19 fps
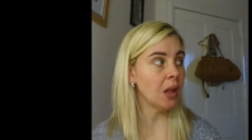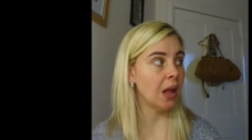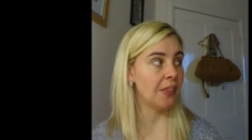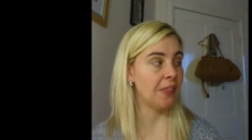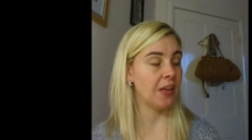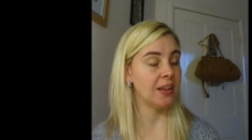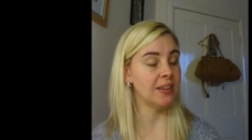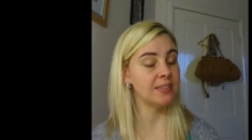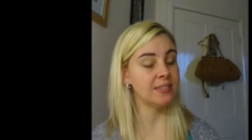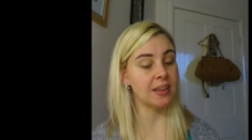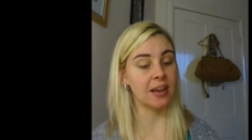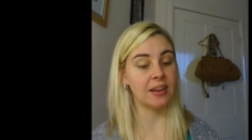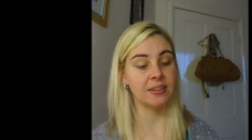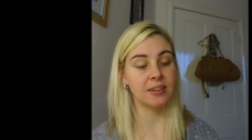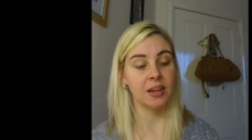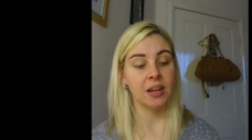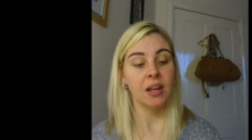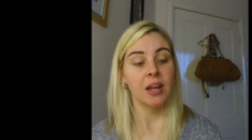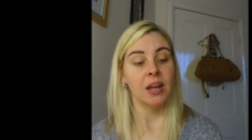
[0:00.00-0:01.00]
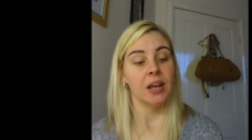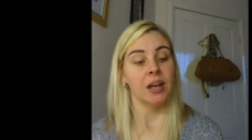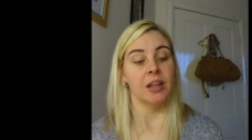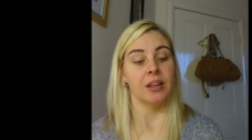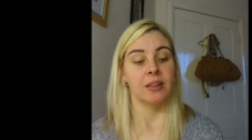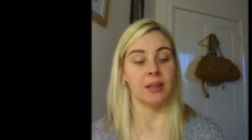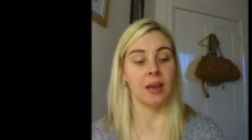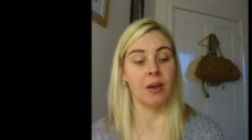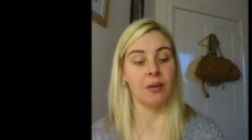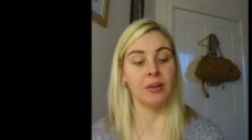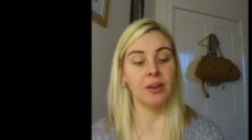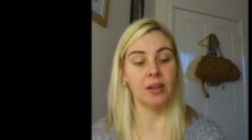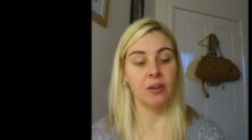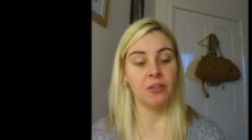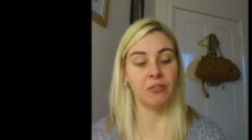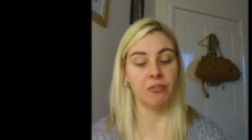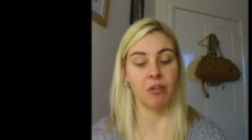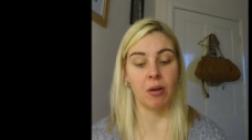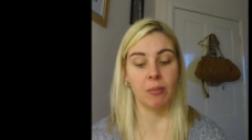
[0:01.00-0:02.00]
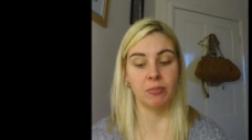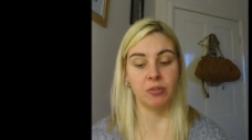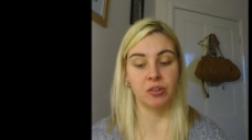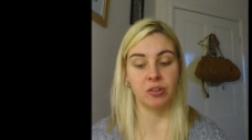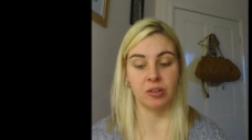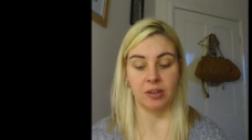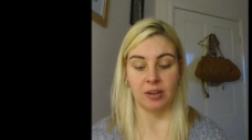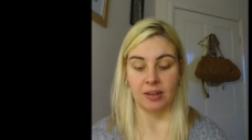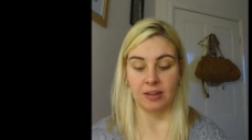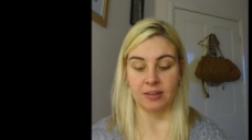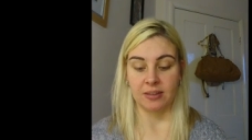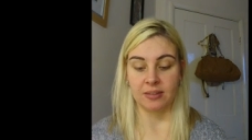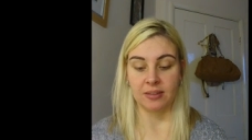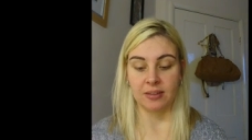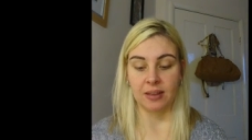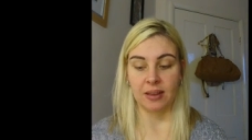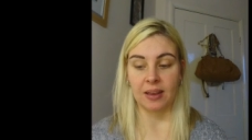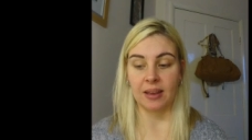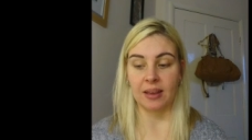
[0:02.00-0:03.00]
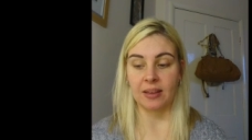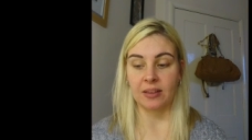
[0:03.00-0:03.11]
And they said the only other option is